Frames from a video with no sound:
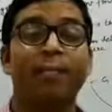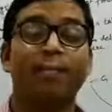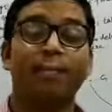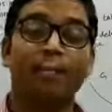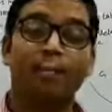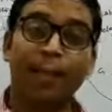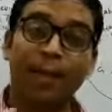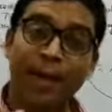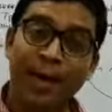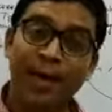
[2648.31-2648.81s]

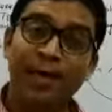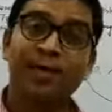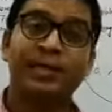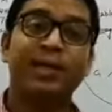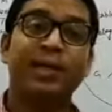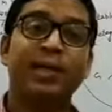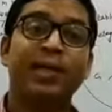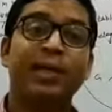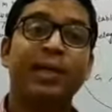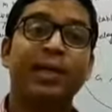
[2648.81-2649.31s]

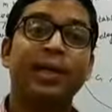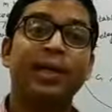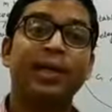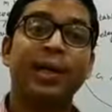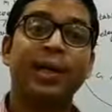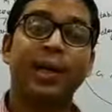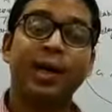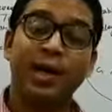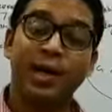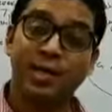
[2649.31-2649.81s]
But in
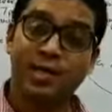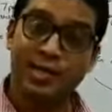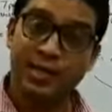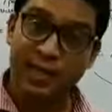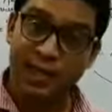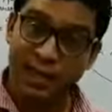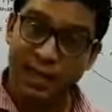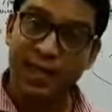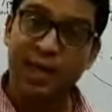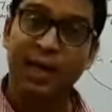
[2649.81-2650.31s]
a
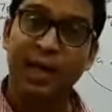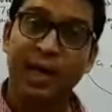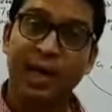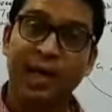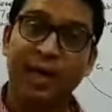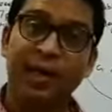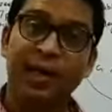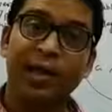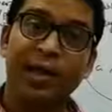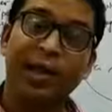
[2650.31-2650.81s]
circle,